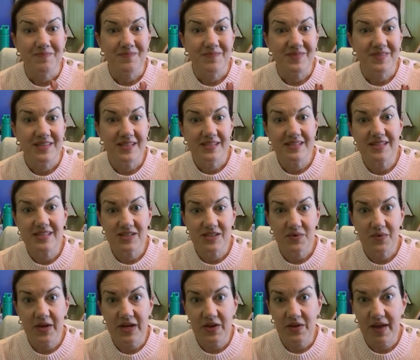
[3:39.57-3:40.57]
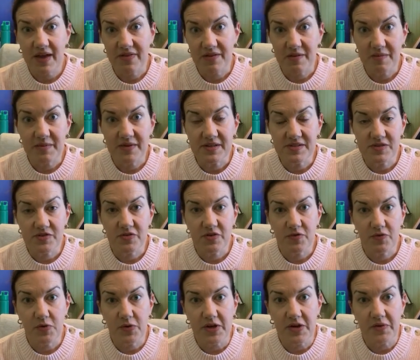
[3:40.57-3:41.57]
This is the way you get them, is through a
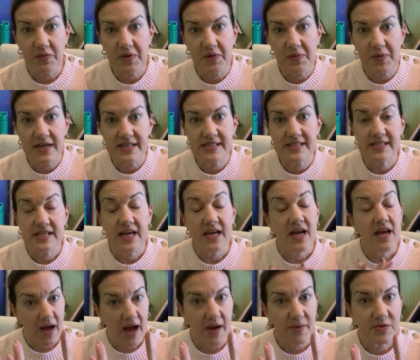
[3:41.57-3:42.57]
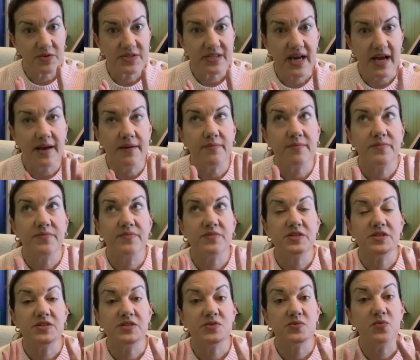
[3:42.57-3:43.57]
FOIA request. I will say,
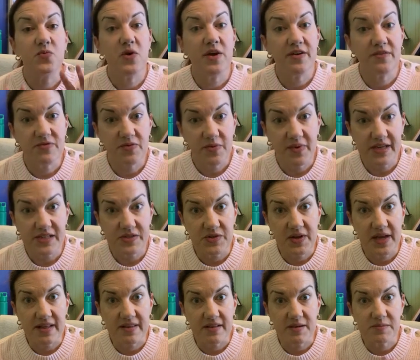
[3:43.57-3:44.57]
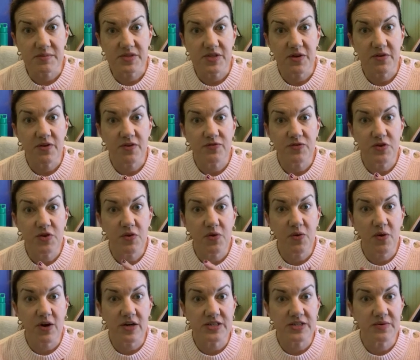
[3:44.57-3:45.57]
this is one of the ways you get them. So if
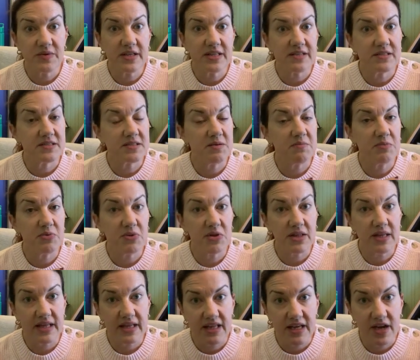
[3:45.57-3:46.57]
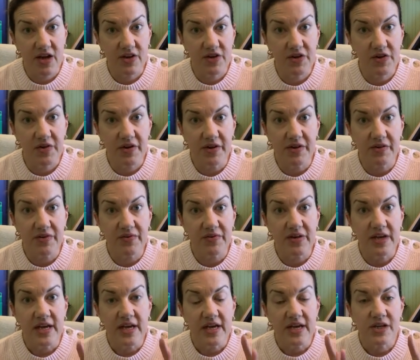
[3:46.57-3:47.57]
you are doing this completely on your
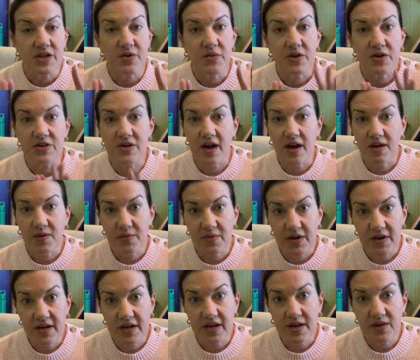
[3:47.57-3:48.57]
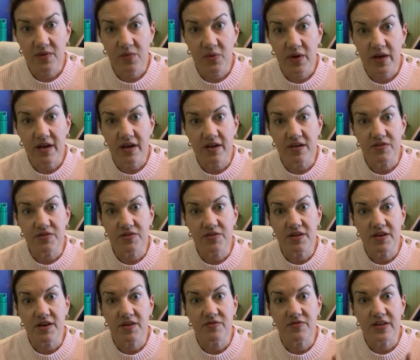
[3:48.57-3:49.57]
own, you are not working with
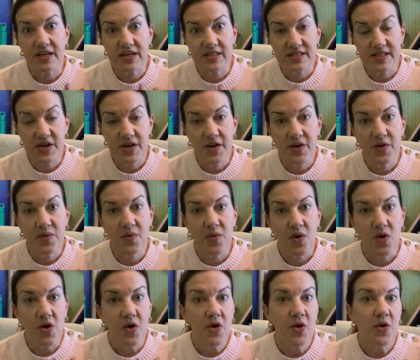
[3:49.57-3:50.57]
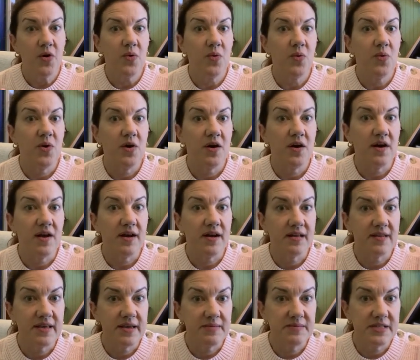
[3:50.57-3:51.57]
a VSO or a
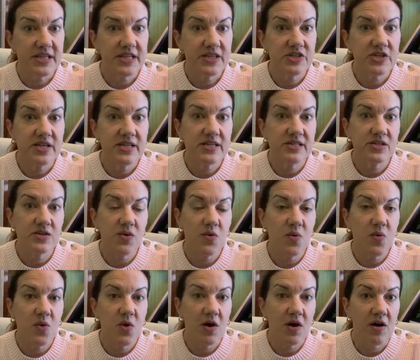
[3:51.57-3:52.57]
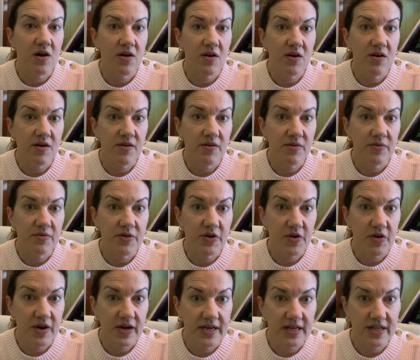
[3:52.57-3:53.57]
claims agent or an
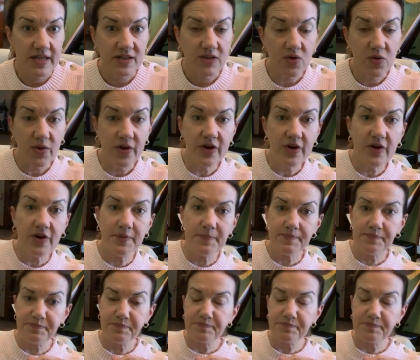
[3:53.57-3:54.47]
accredited lawyer,